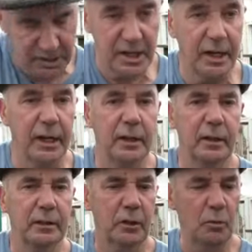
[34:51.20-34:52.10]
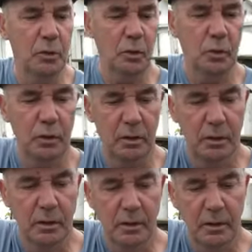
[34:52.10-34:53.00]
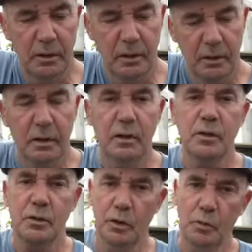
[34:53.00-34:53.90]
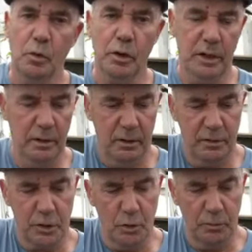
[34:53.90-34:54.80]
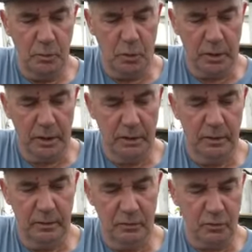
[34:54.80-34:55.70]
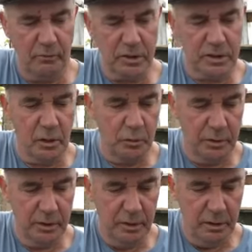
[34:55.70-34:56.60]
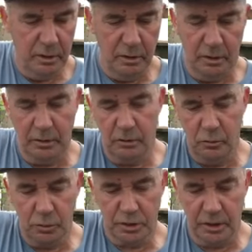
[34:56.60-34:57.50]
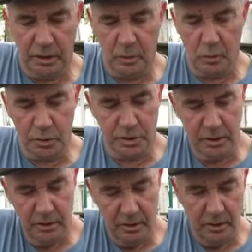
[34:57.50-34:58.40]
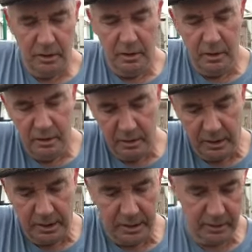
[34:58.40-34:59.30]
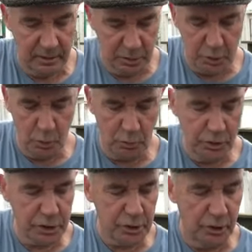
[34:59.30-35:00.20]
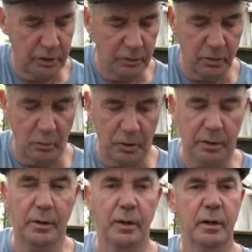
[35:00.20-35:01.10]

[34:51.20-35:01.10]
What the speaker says: centre, down below, so the water and the soapy water travels down onto the roots, and of course I like to soak in the soil around it,